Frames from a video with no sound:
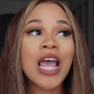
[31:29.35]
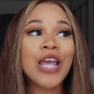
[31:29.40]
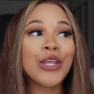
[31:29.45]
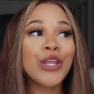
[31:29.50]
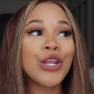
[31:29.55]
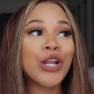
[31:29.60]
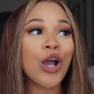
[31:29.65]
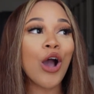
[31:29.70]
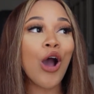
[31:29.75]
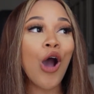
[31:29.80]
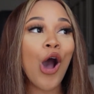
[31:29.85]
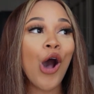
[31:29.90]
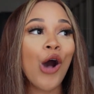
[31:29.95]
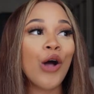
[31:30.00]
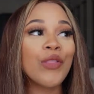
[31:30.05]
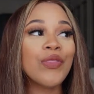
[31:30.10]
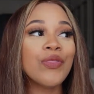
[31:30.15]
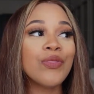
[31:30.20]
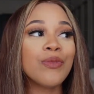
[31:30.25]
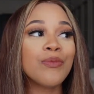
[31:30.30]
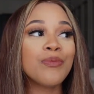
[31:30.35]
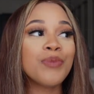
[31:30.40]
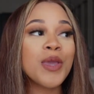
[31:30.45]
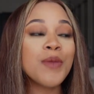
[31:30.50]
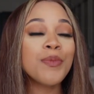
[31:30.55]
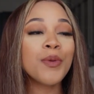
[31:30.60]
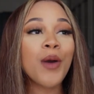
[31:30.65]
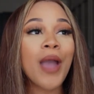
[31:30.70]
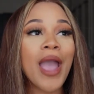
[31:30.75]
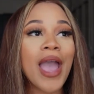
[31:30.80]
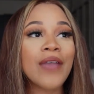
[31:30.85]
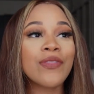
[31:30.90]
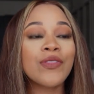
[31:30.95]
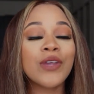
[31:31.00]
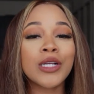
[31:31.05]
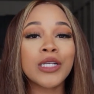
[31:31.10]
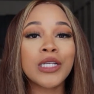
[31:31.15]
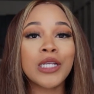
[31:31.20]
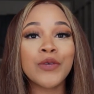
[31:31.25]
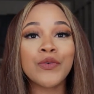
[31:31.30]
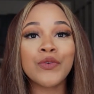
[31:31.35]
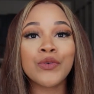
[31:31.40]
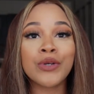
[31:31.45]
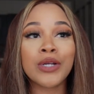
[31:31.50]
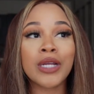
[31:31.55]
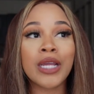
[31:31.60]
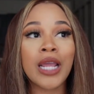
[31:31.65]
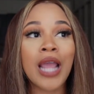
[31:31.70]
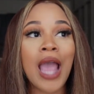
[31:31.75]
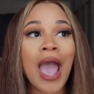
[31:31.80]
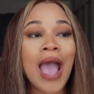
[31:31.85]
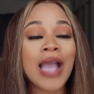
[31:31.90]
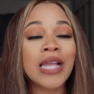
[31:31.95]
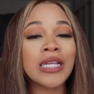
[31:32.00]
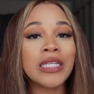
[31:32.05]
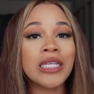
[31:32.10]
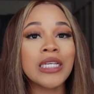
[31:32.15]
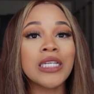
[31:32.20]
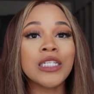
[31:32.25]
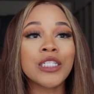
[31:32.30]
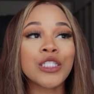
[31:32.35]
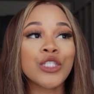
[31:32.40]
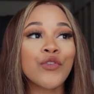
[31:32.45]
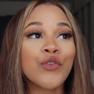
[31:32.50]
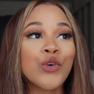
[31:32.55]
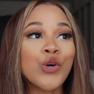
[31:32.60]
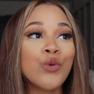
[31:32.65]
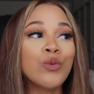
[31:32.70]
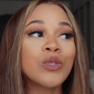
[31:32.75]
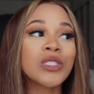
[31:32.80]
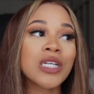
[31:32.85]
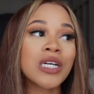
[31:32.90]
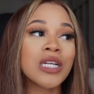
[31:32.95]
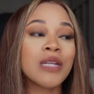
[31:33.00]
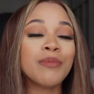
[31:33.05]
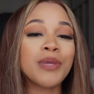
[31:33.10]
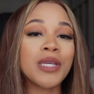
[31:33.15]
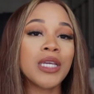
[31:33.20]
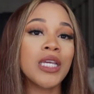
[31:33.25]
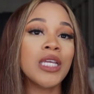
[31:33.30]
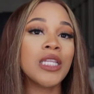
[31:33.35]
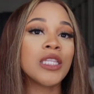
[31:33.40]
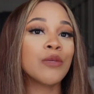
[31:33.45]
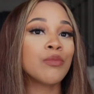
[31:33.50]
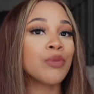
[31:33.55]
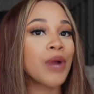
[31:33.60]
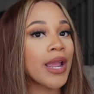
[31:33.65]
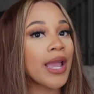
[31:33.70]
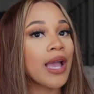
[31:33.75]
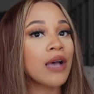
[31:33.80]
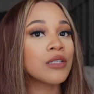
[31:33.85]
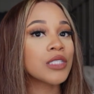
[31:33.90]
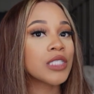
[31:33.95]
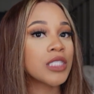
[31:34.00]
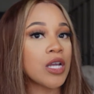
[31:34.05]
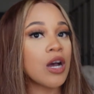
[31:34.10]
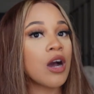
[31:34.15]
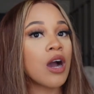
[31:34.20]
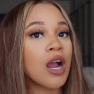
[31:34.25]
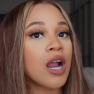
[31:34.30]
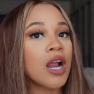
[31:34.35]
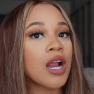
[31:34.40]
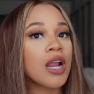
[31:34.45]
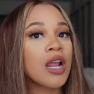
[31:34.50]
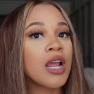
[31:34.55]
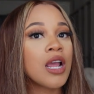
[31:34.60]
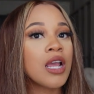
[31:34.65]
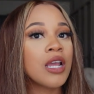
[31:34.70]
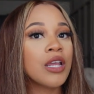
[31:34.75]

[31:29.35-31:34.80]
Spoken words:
you know, people had their different ideas of who was going to be the breakout star.